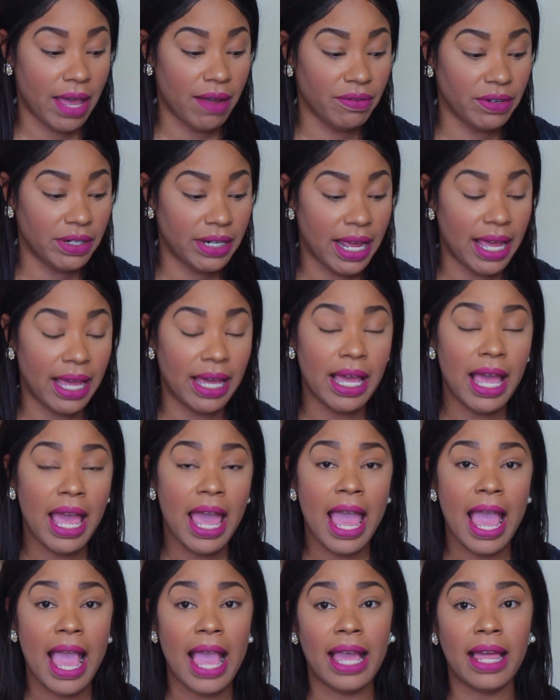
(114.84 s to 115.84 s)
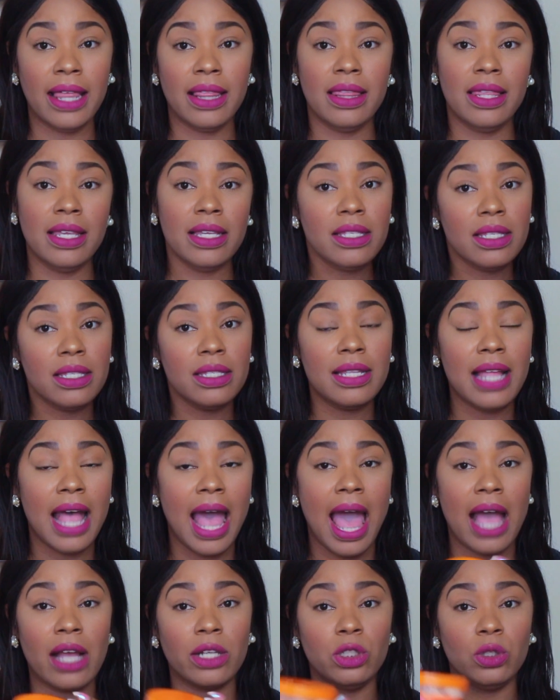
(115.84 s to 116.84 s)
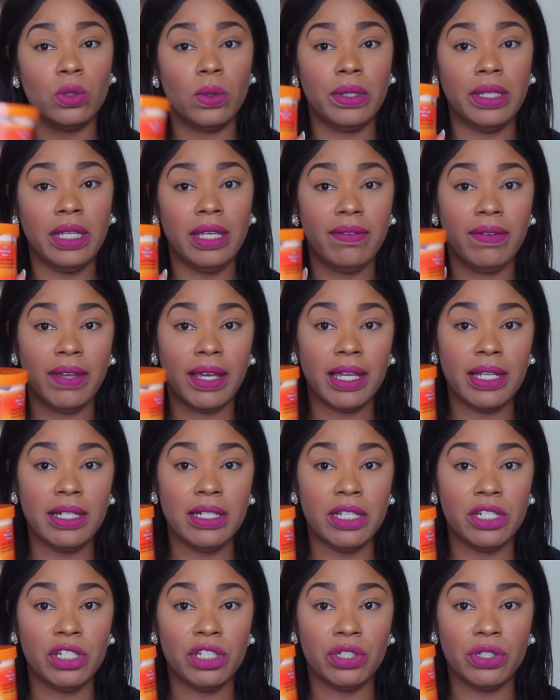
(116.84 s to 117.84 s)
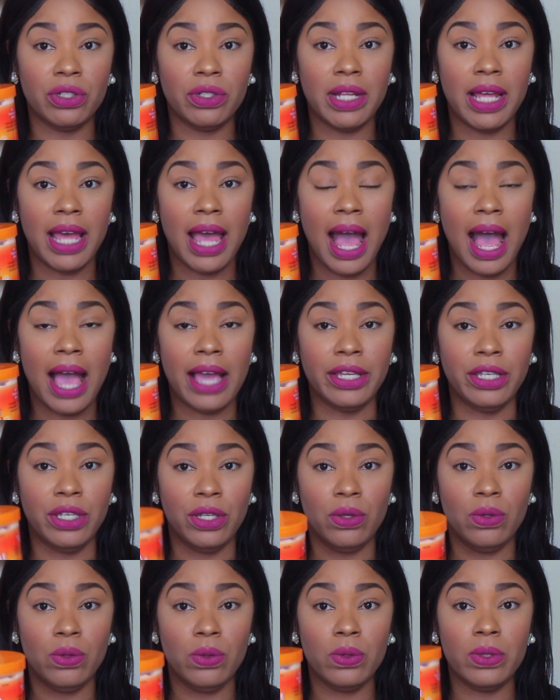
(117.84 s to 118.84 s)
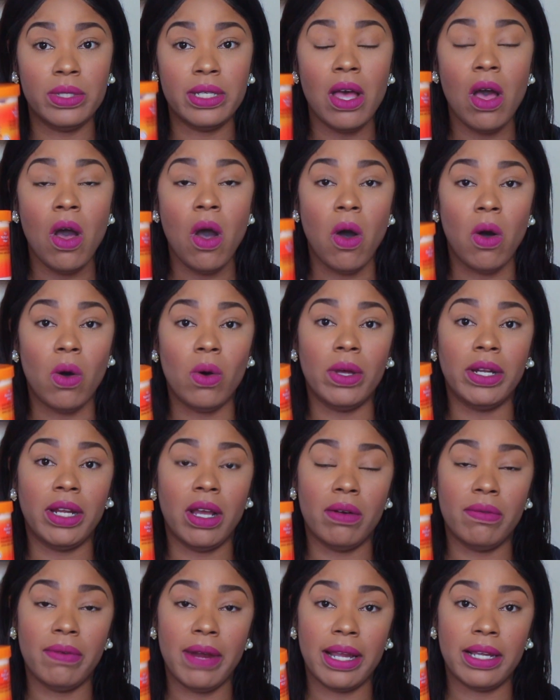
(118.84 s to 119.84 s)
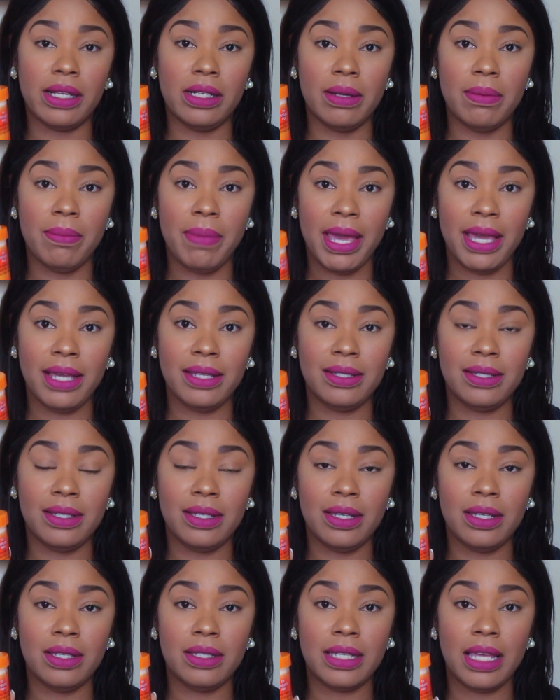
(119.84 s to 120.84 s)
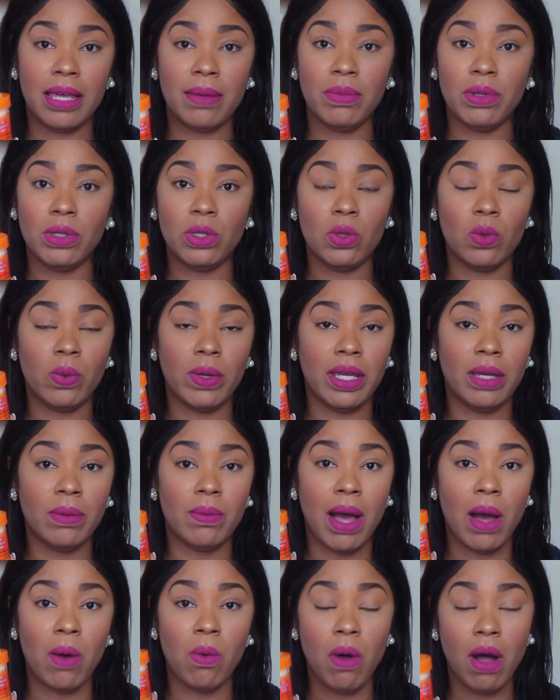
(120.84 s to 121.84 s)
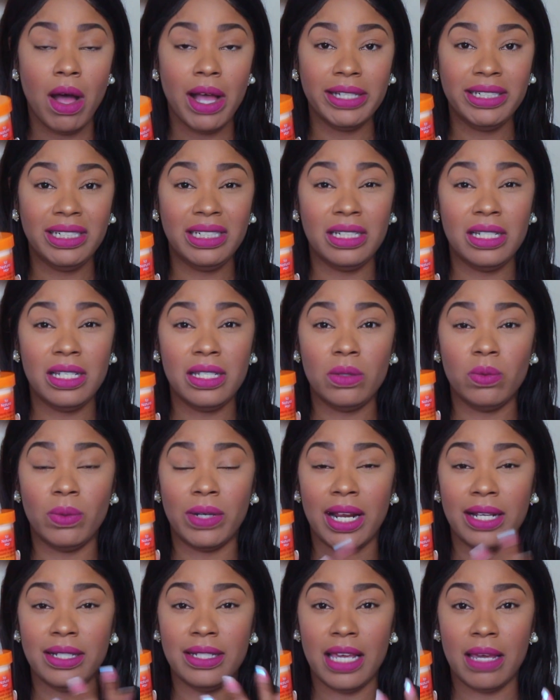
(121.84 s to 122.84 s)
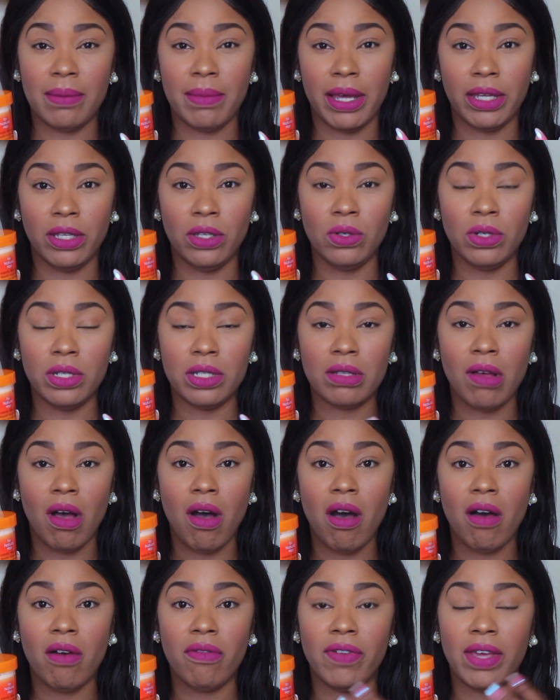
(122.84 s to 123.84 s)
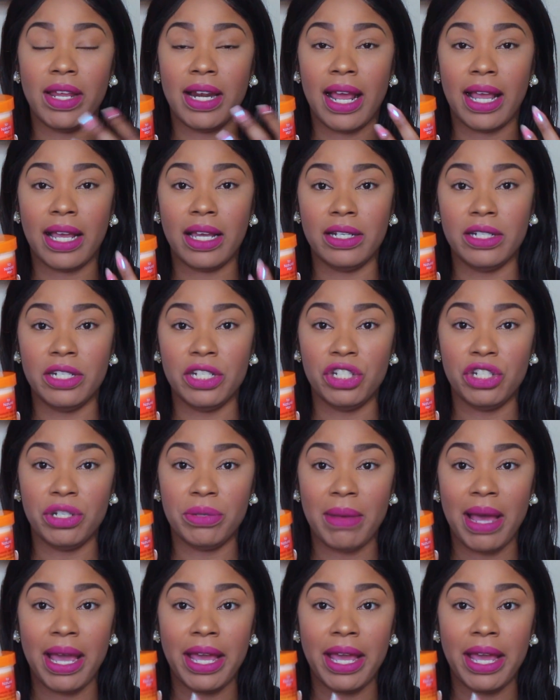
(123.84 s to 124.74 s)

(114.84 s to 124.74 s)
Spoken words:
every day, and this is the actual leave-in conditioner that I use on a regular basis in between my washes. When I take my units off and I condition